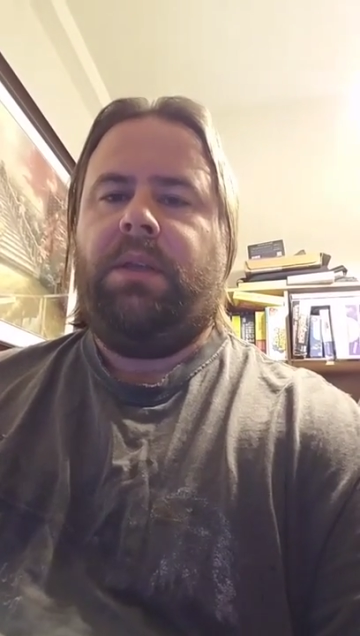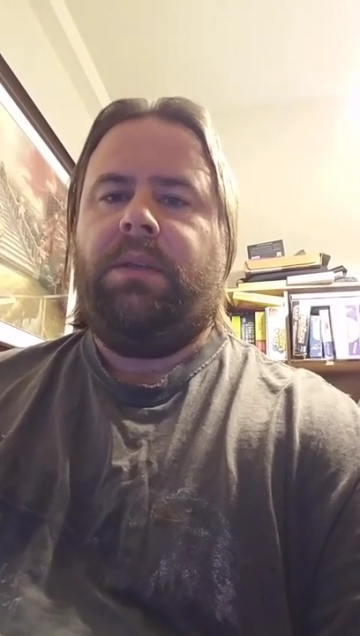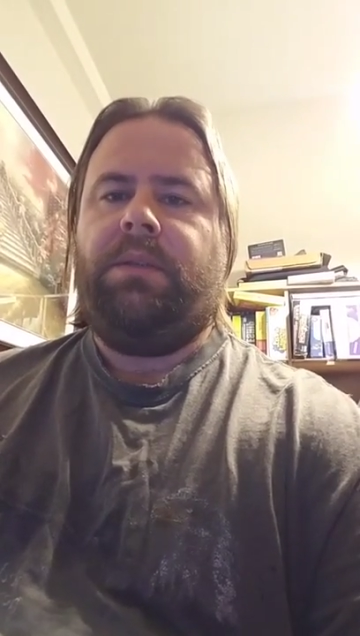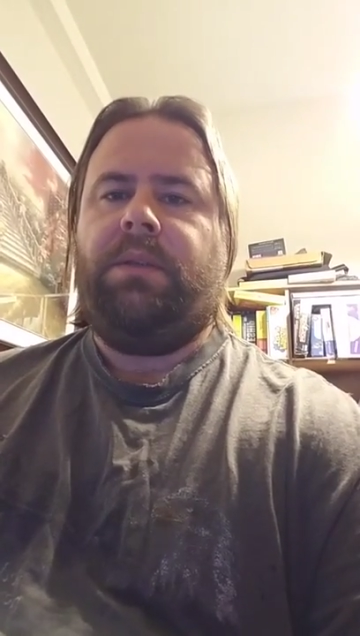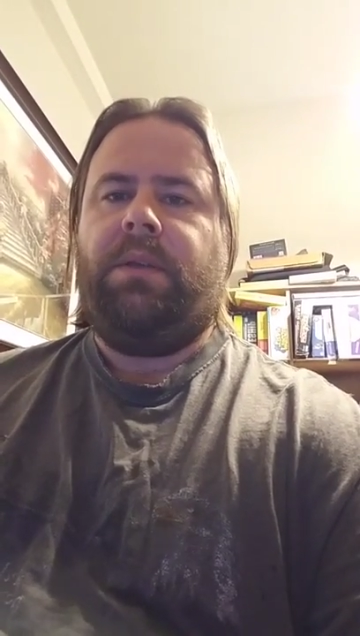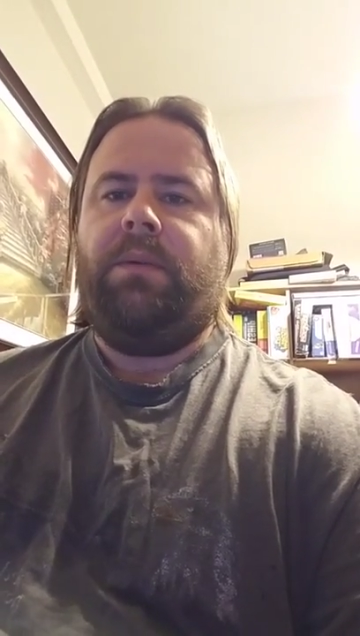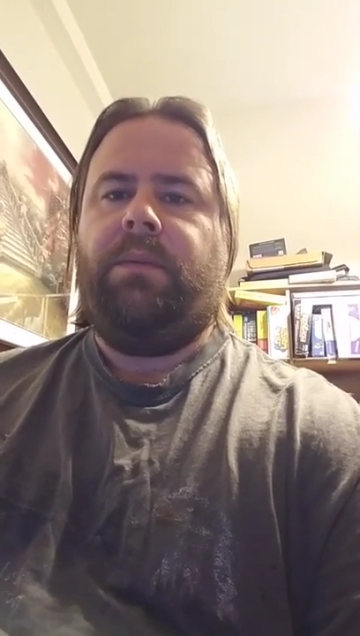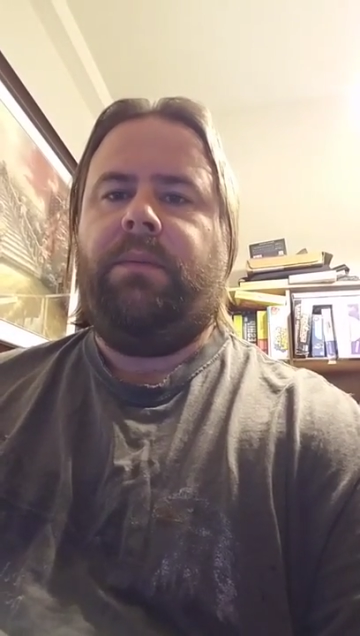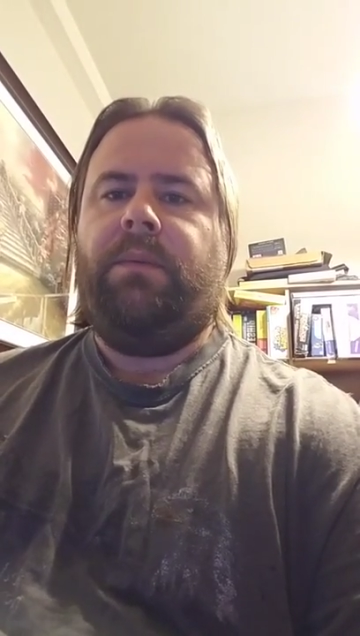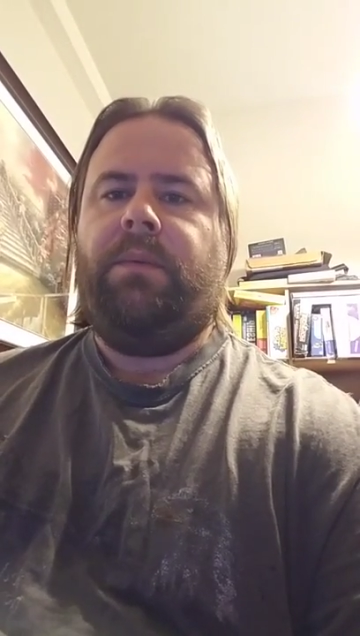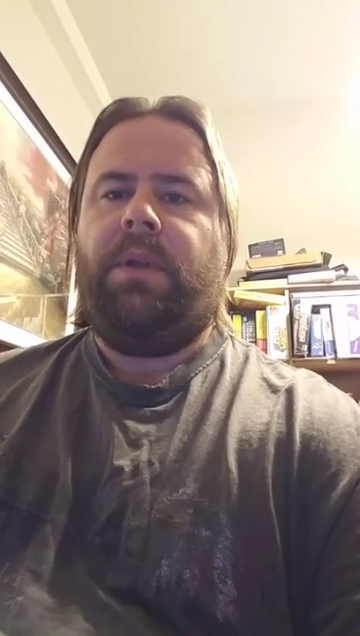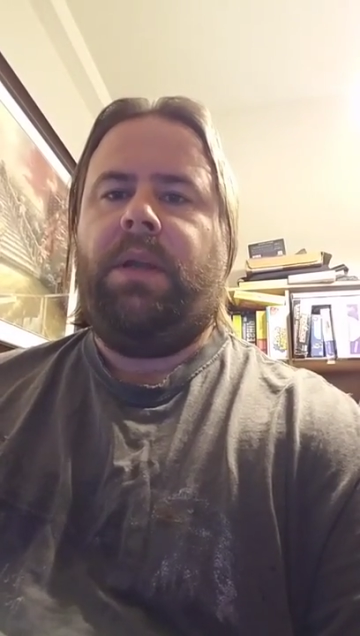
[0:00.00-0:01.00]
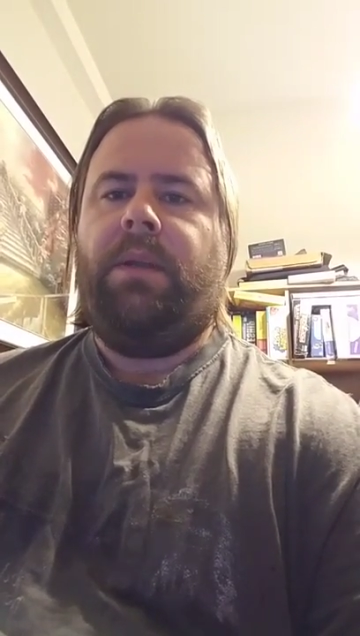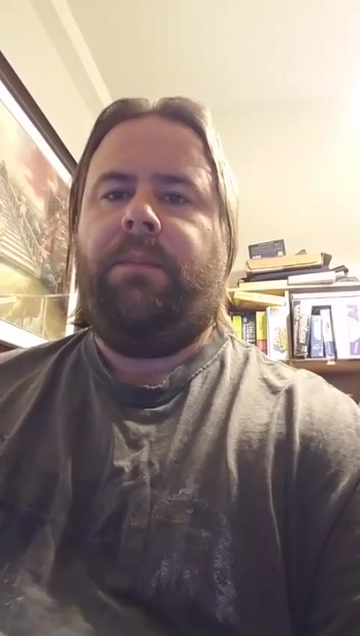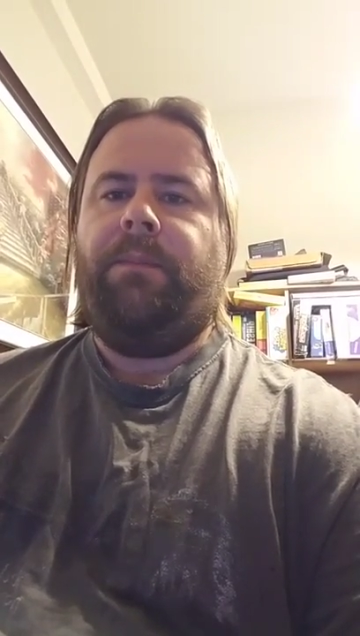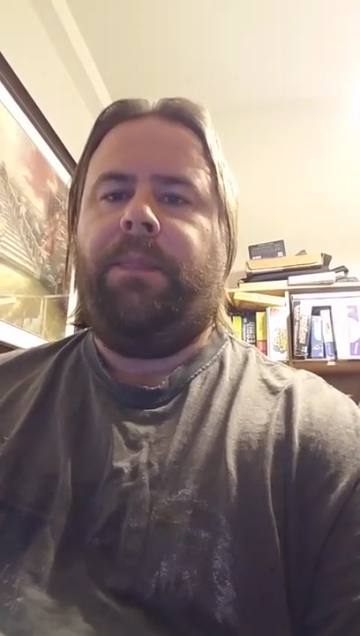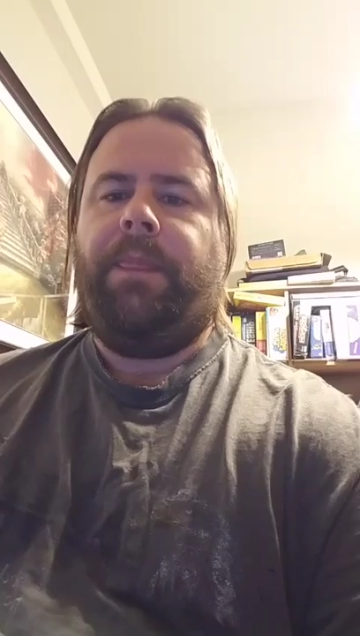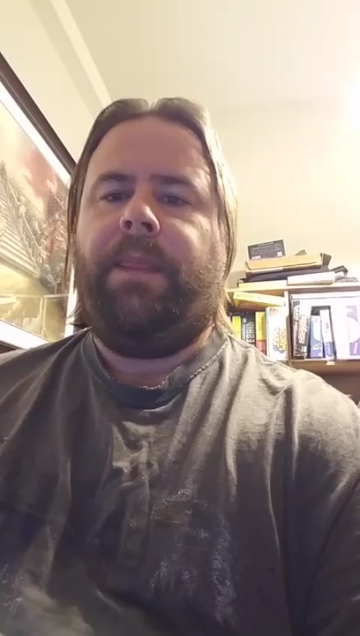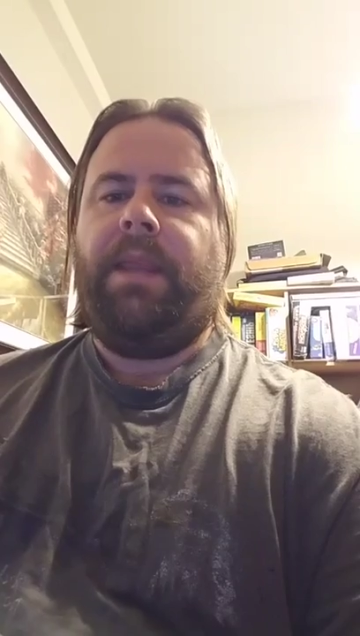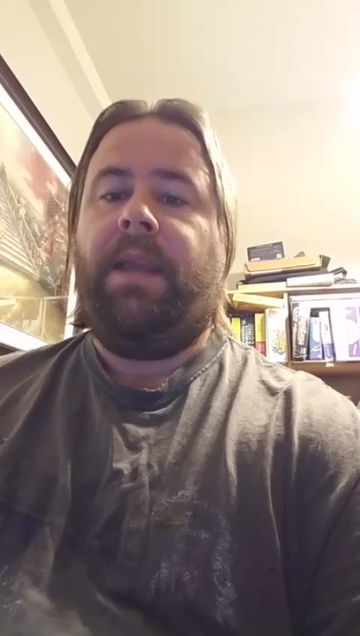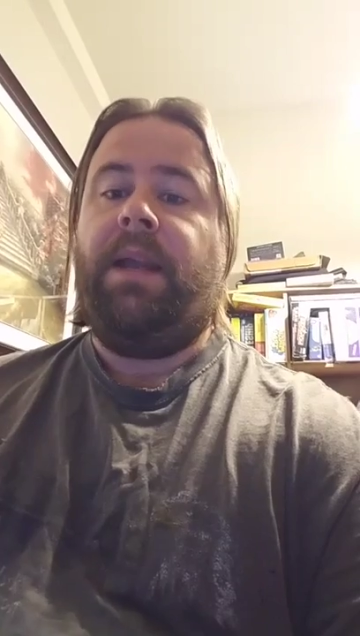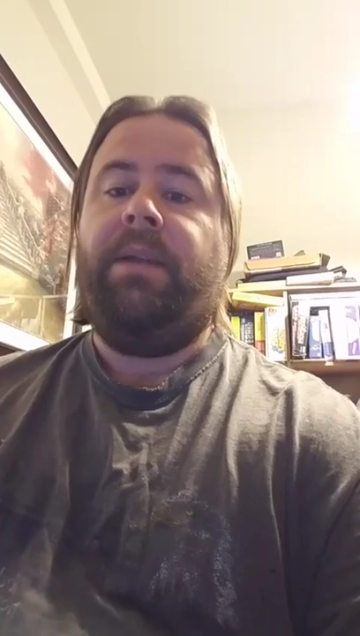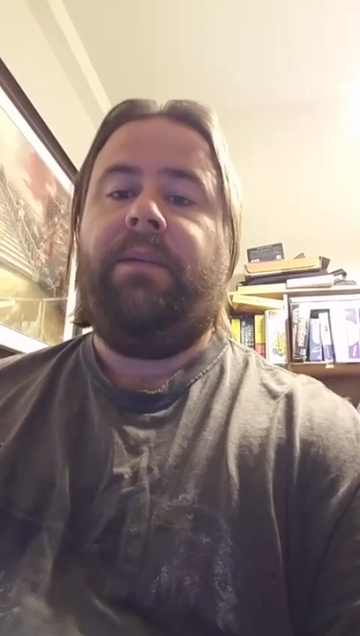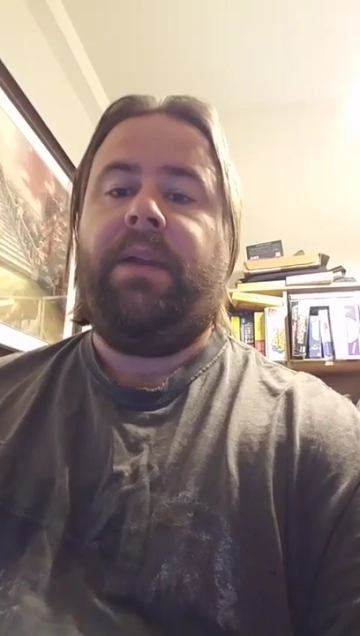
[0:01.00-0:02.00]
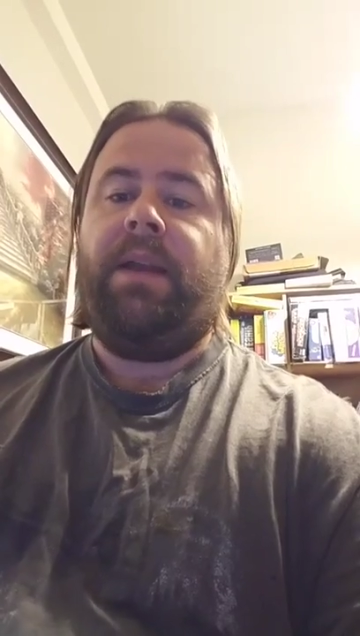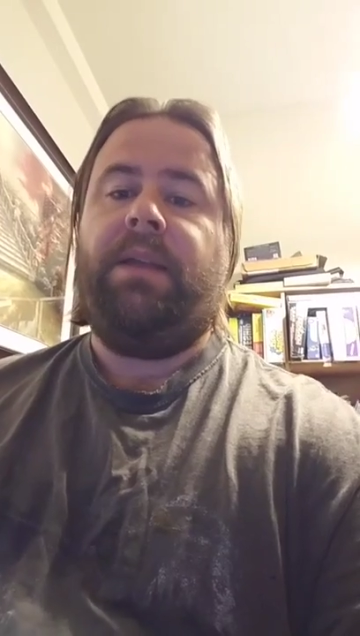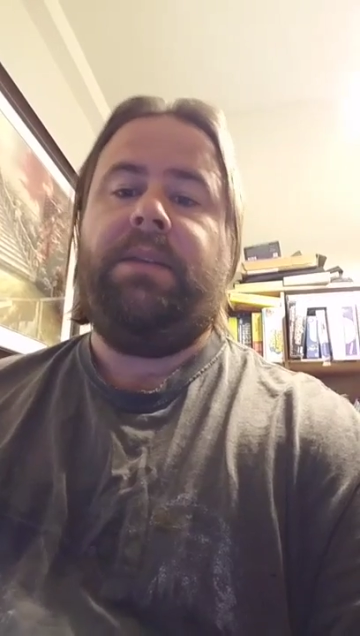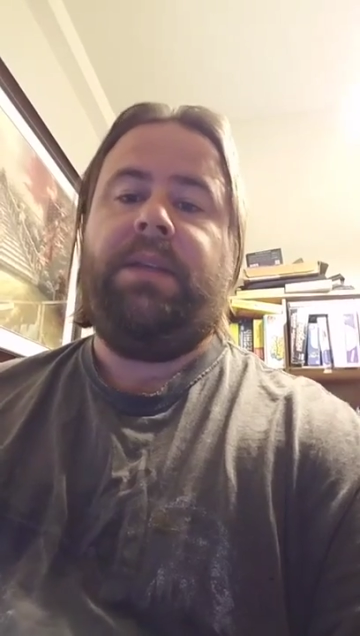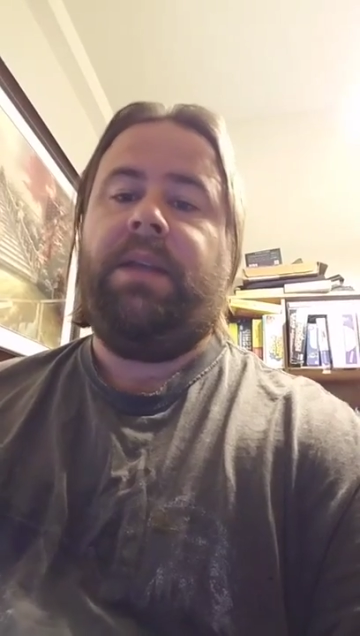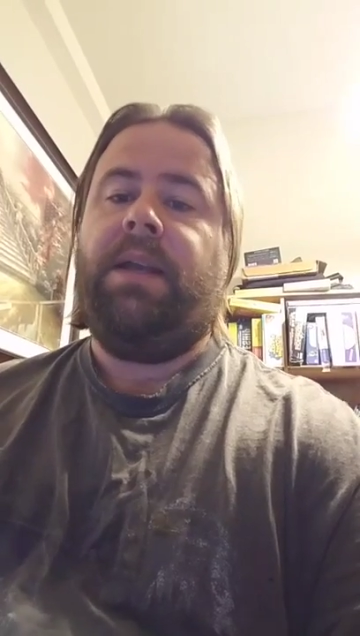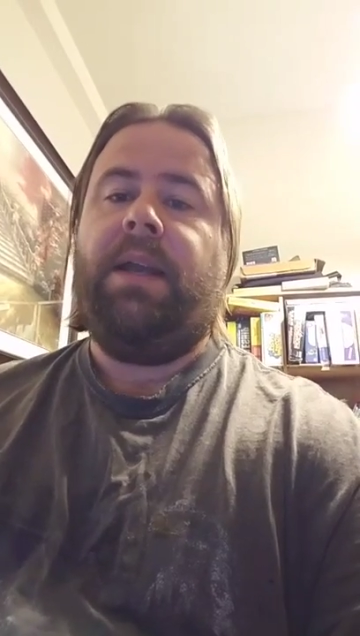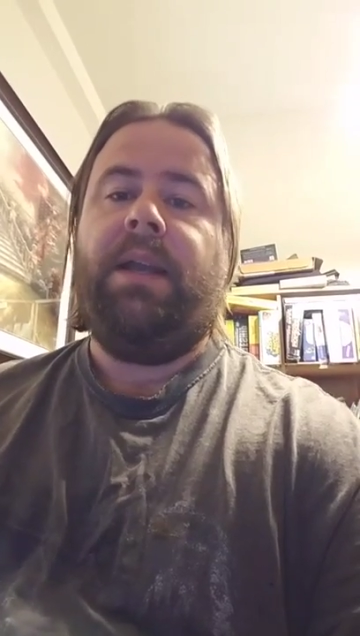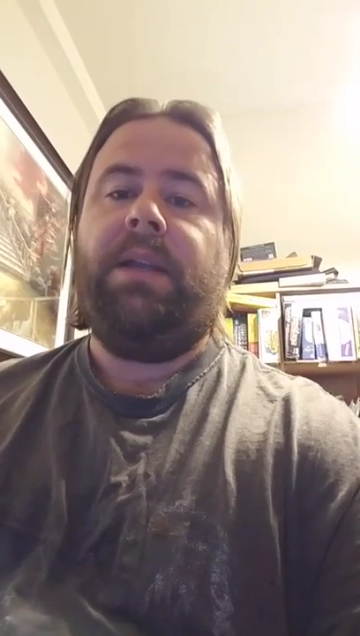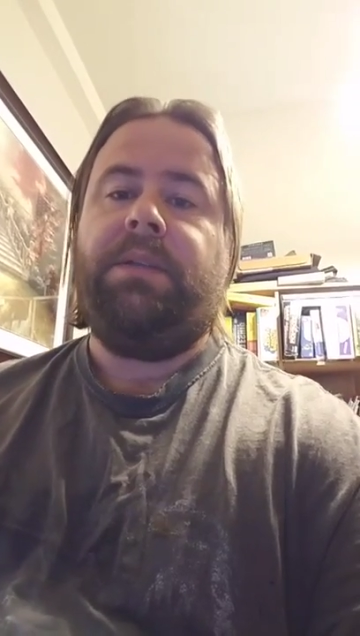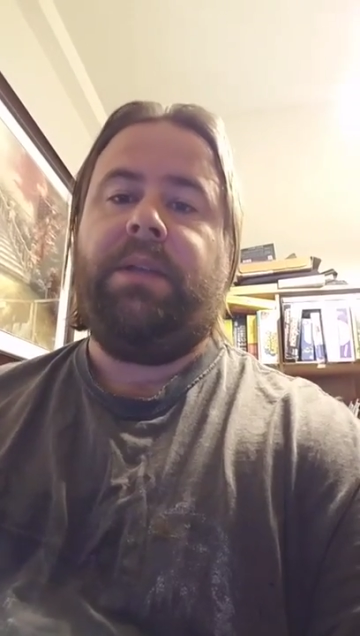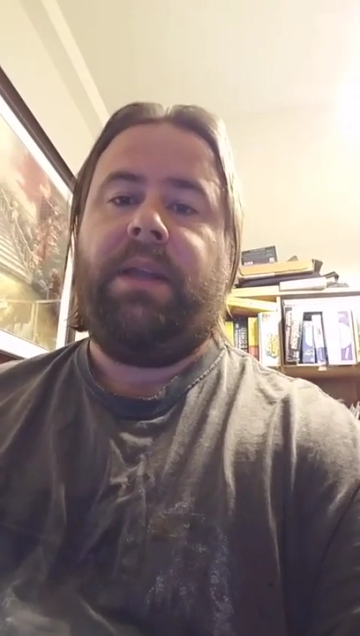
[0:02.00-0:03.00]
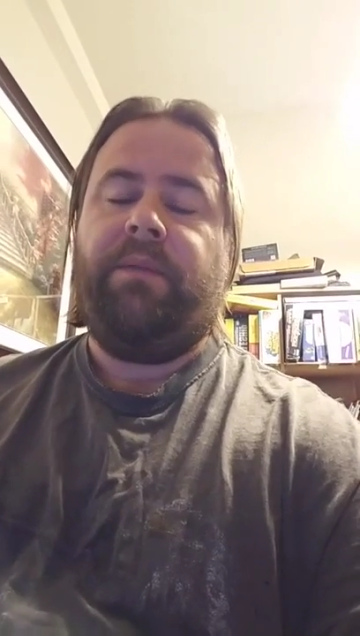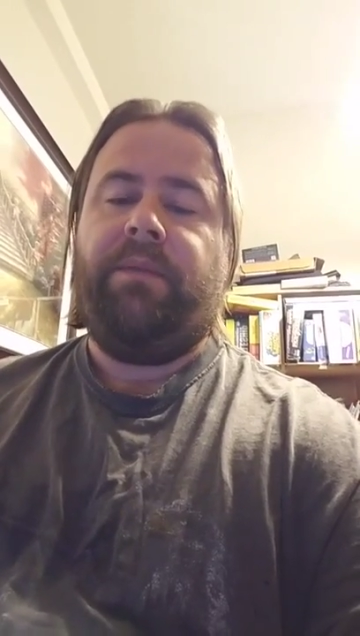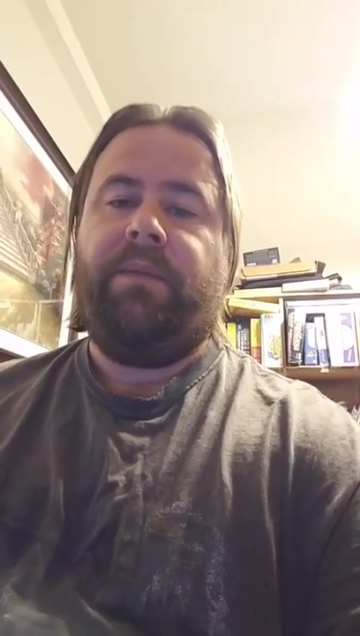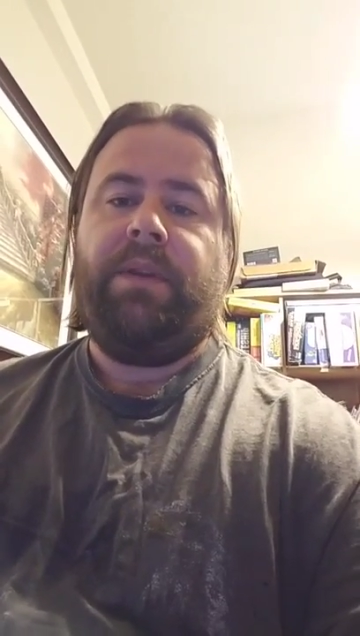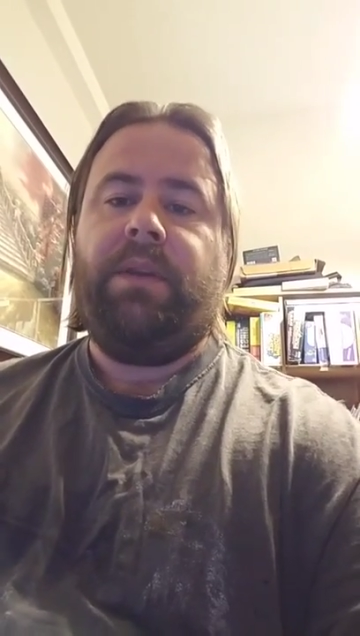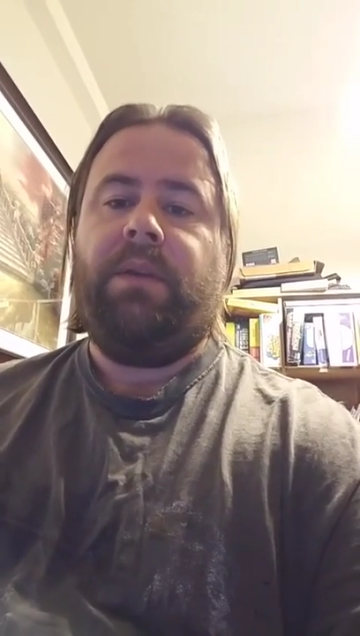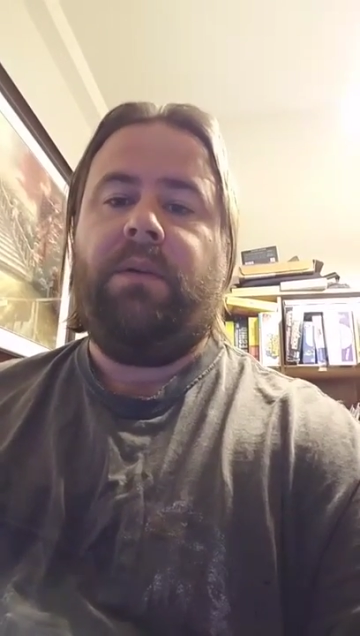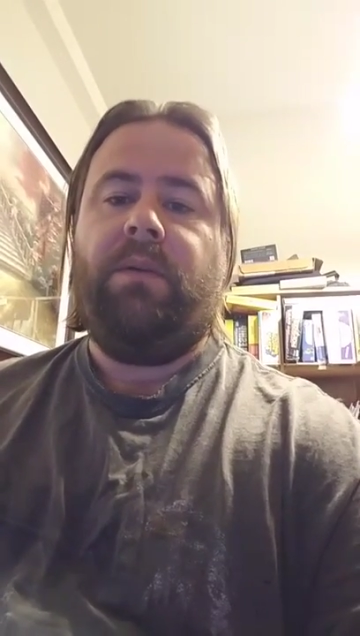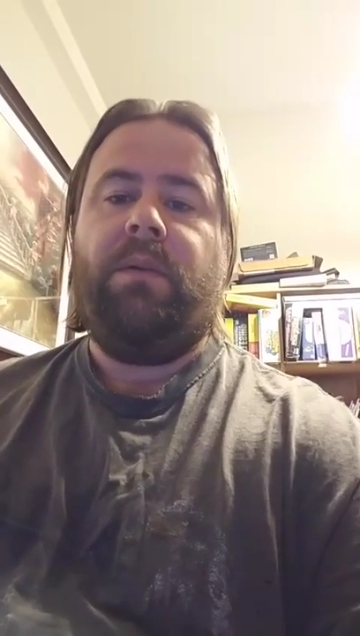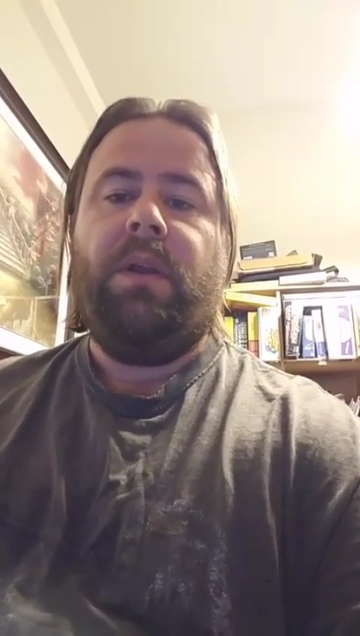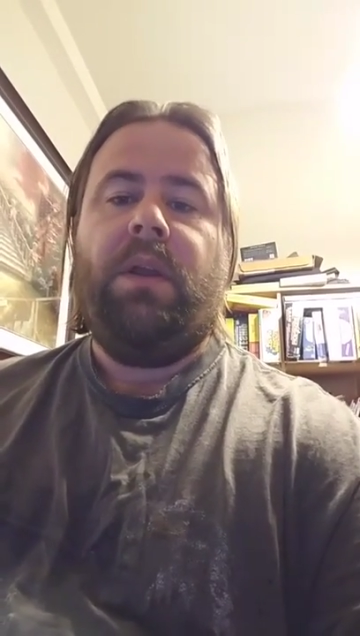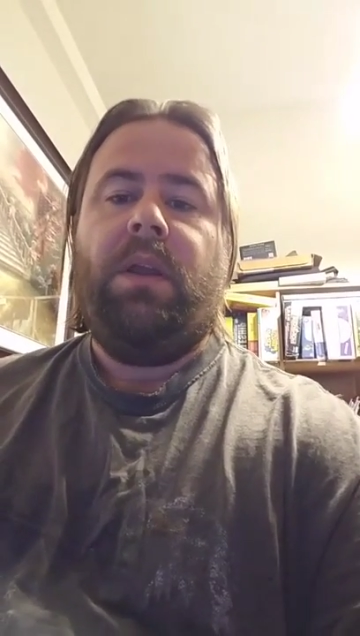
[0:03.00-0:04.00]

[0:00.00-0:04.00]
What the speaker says: So and I actually have a video